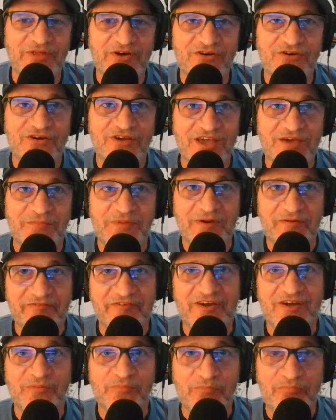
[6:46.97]
AFib though. It gave me a
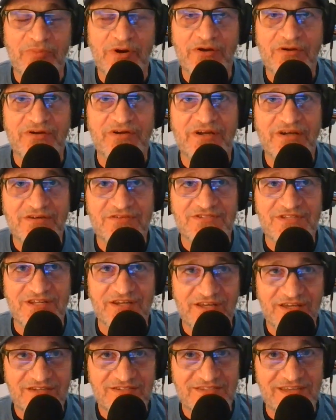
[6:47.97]
fucking broken nose and
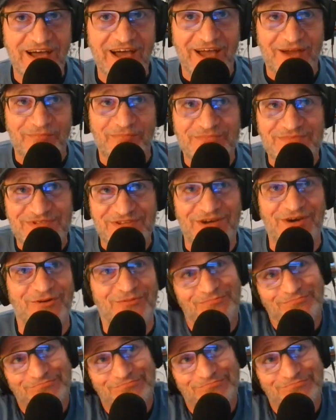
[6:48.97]
a good time. So